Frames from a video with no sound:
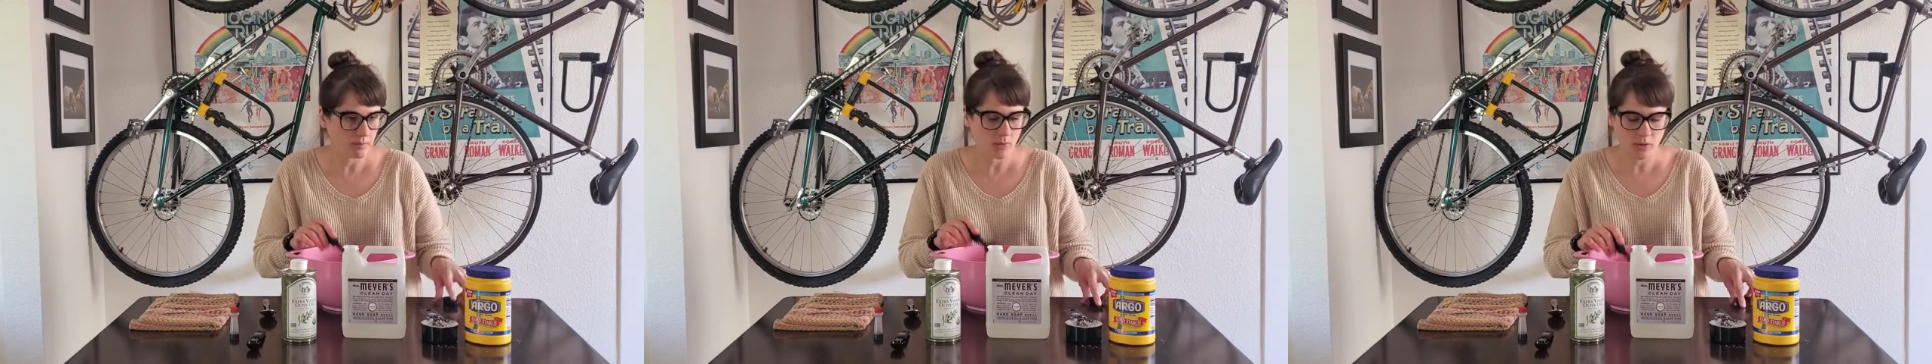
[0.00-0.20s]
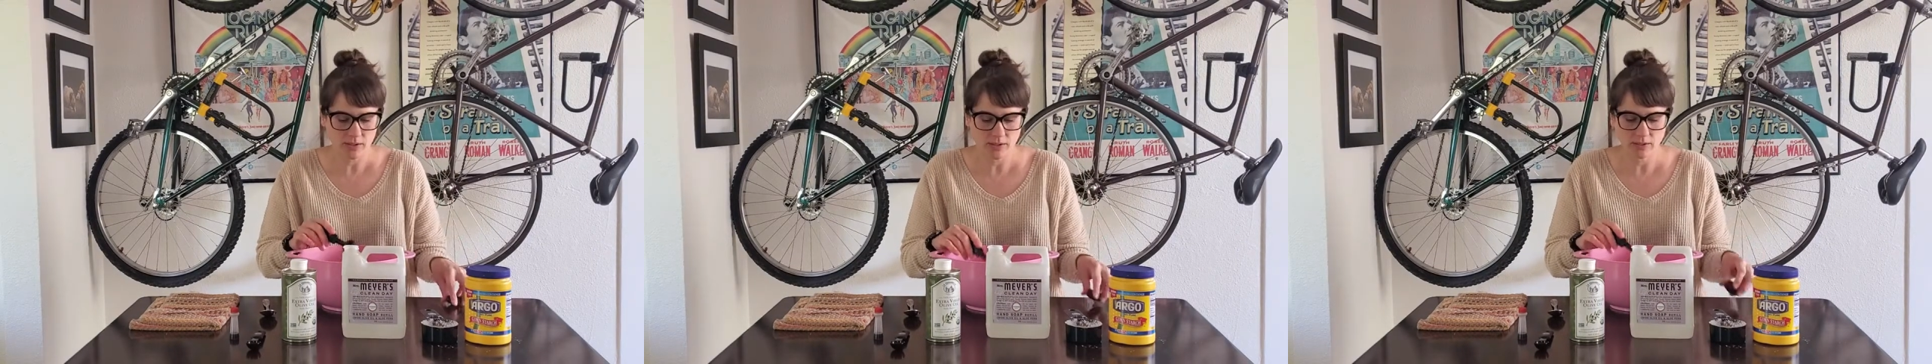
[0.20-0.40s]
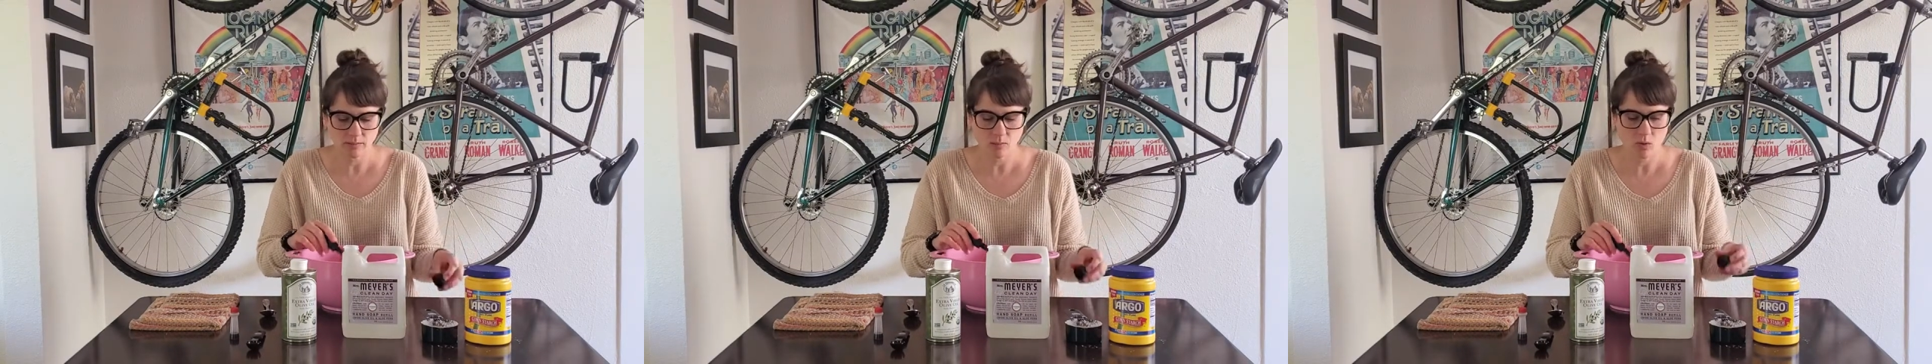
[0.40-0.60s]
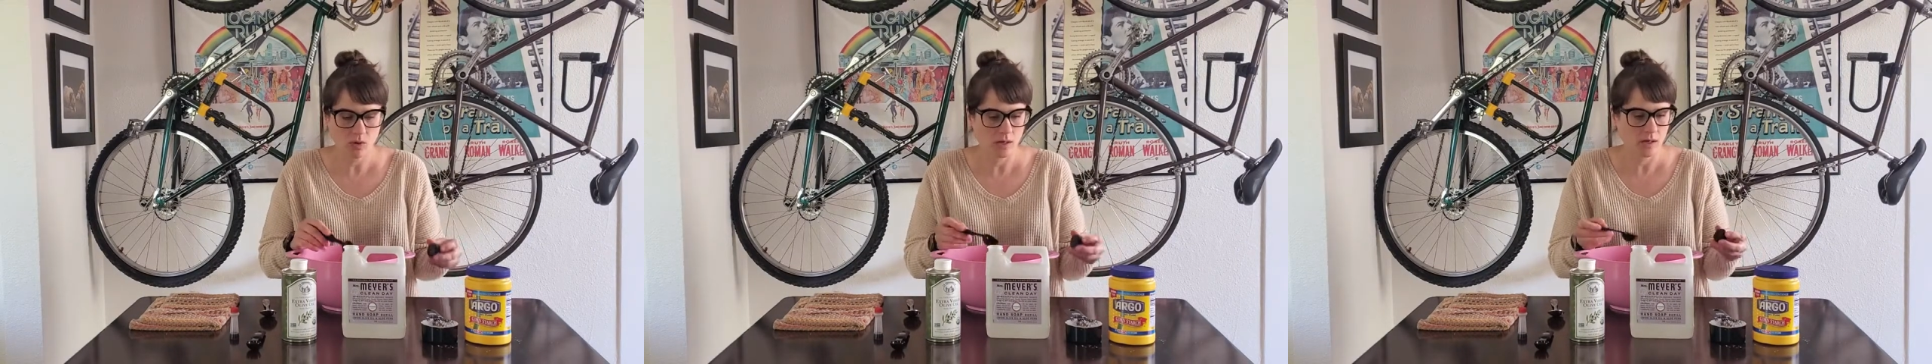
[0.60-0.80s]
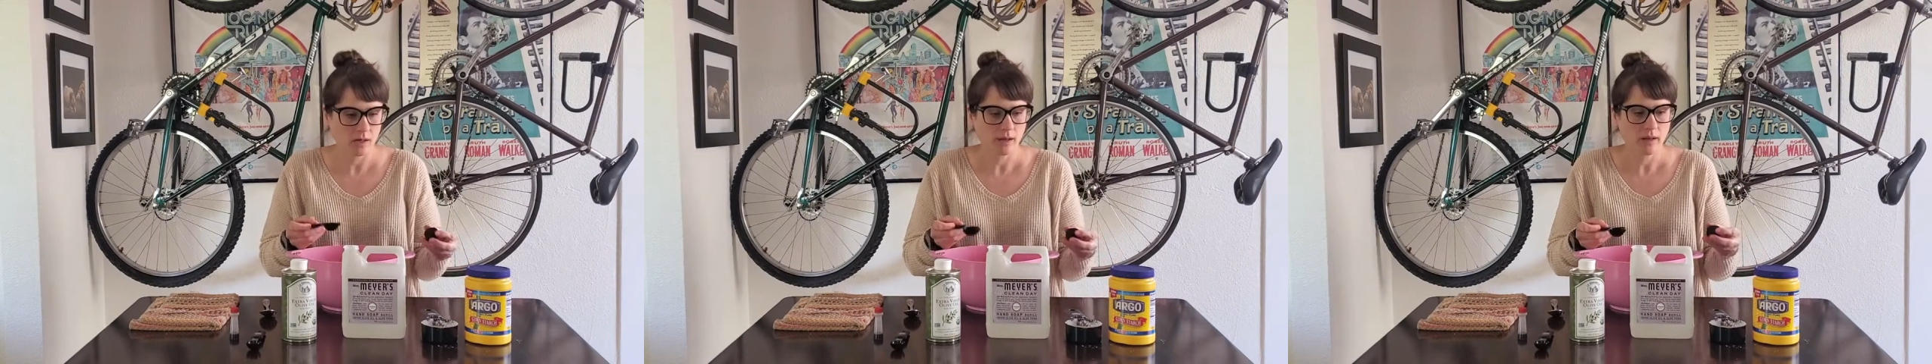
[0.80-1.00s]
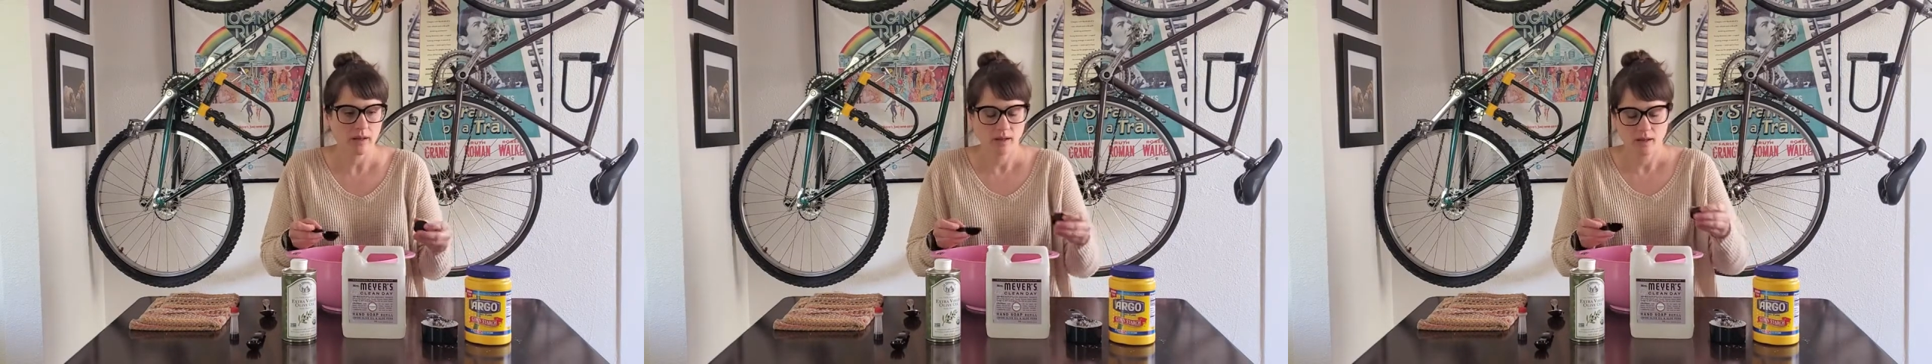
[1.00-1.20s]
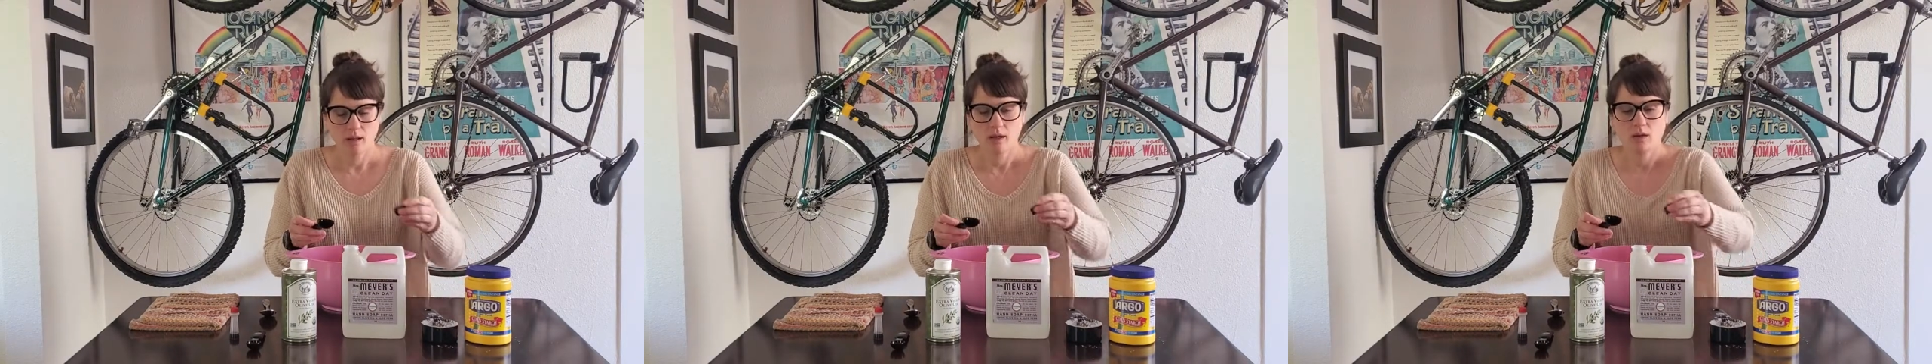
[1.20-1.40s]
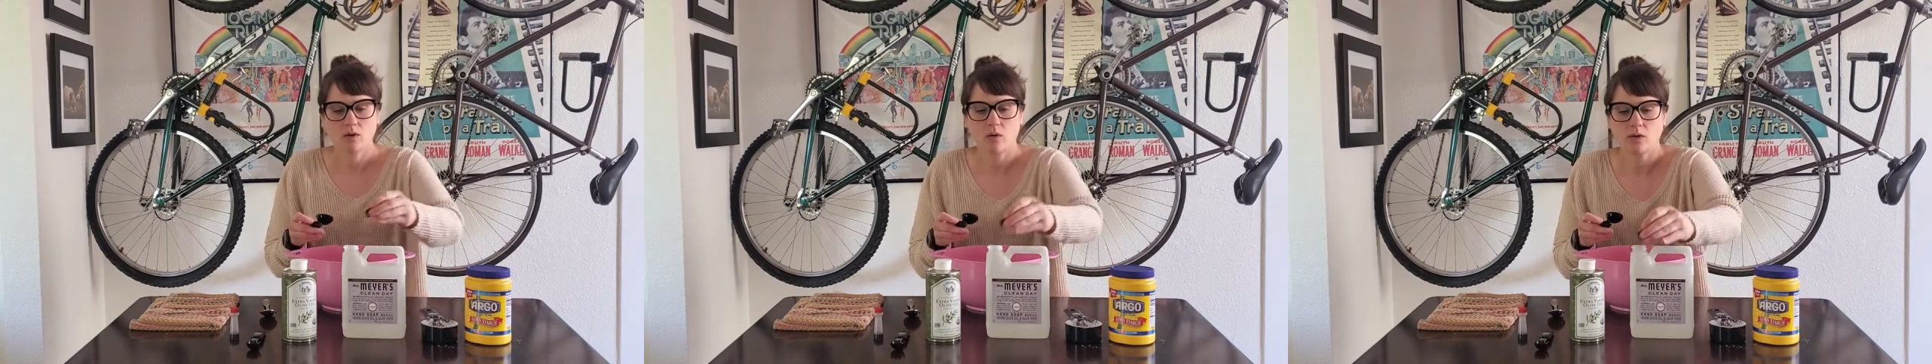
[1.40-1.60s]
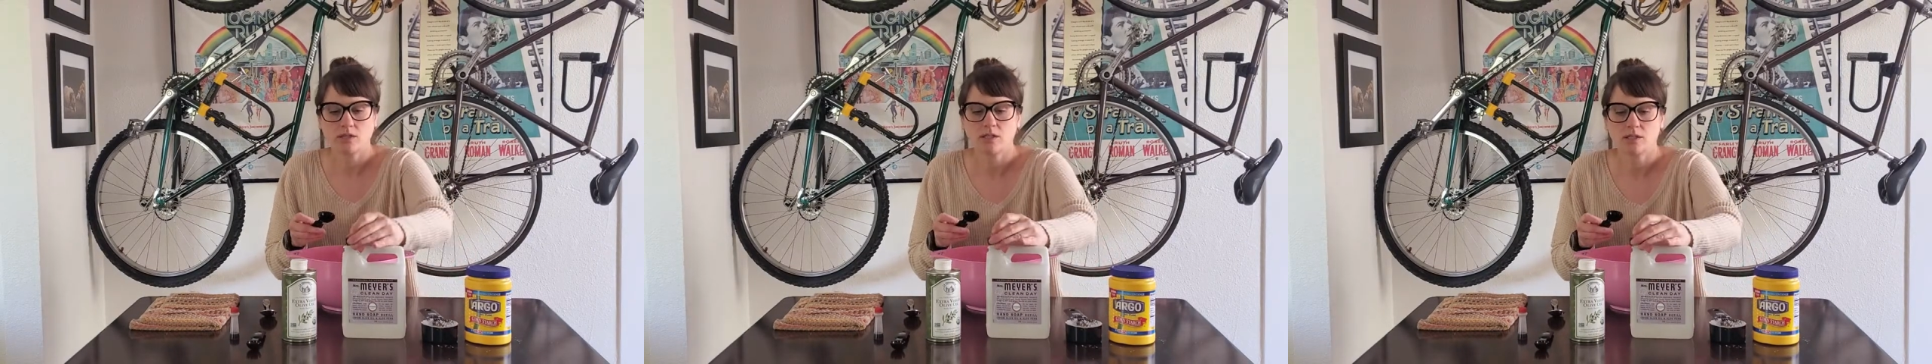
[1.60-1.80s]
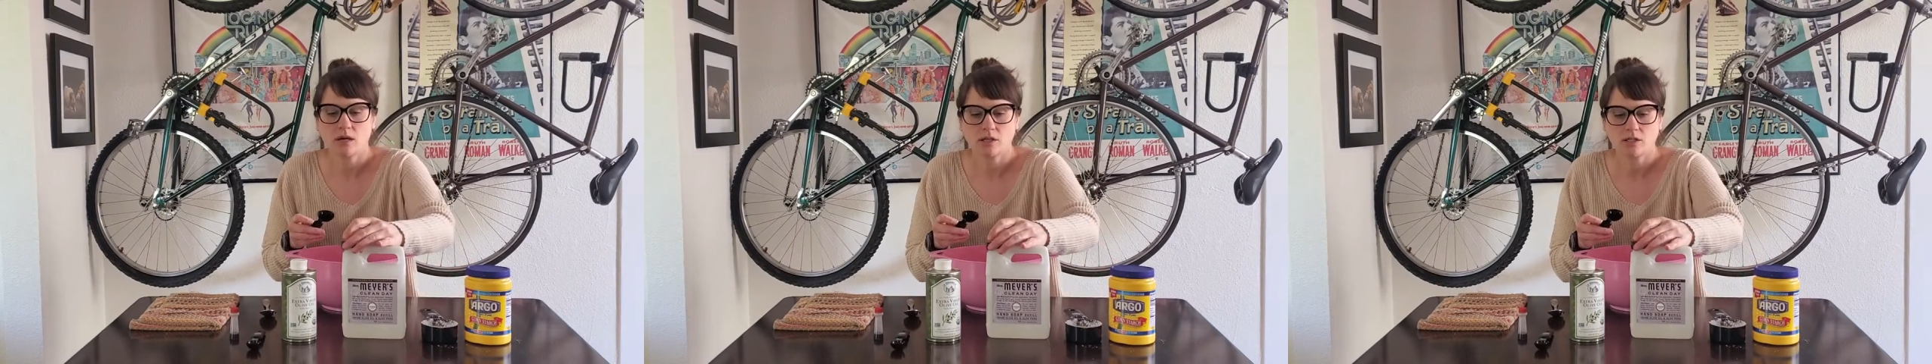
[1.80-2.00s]
put some more
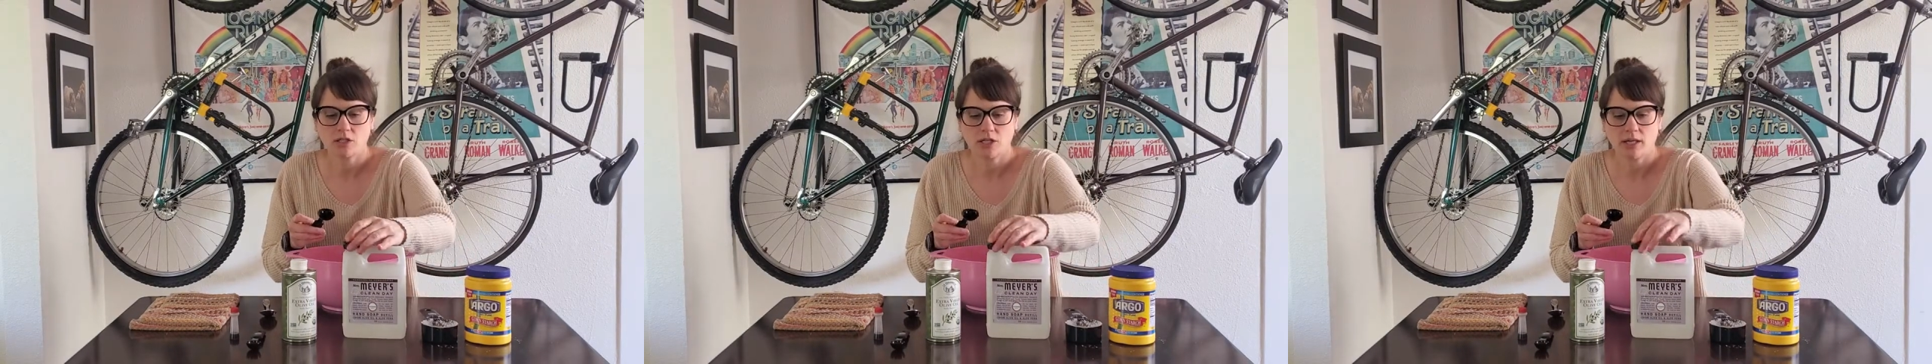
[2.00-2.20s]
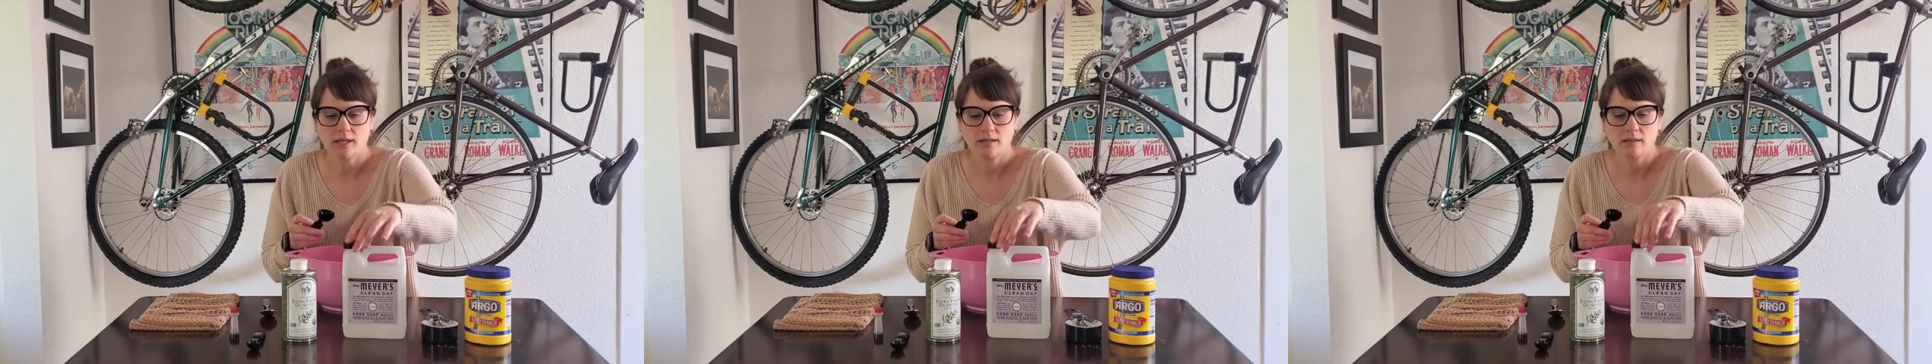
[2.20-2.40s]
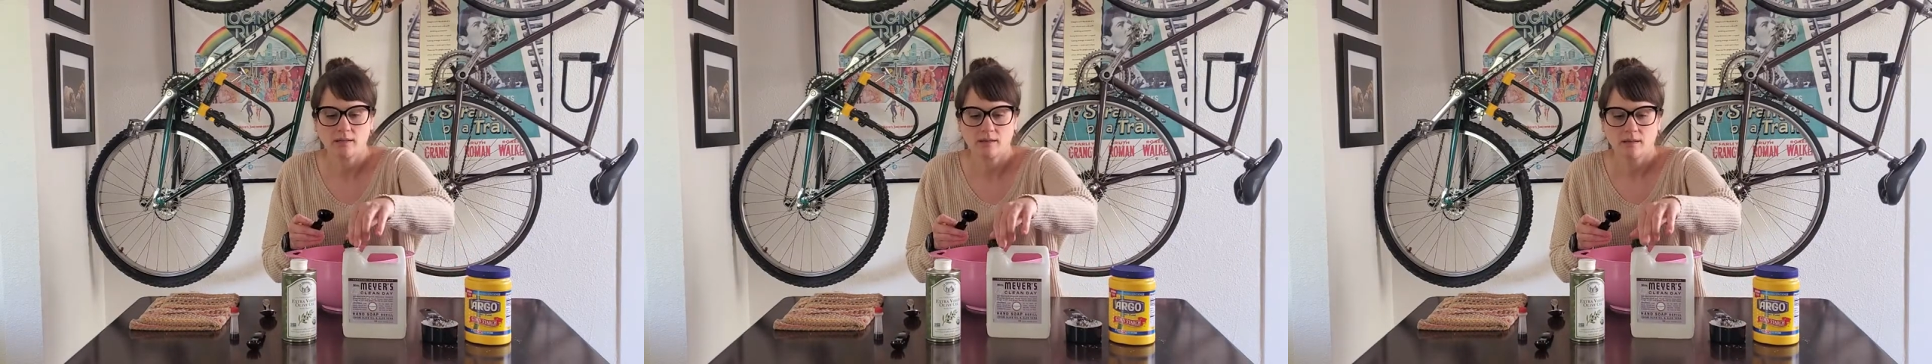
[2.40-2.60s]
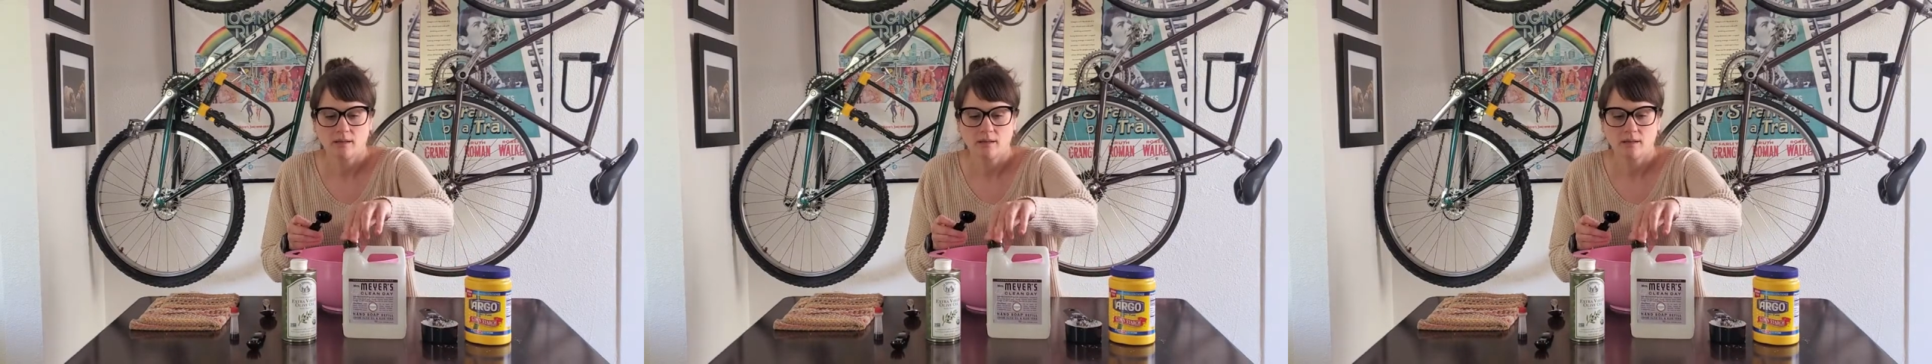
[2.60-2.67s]
cornstarch in,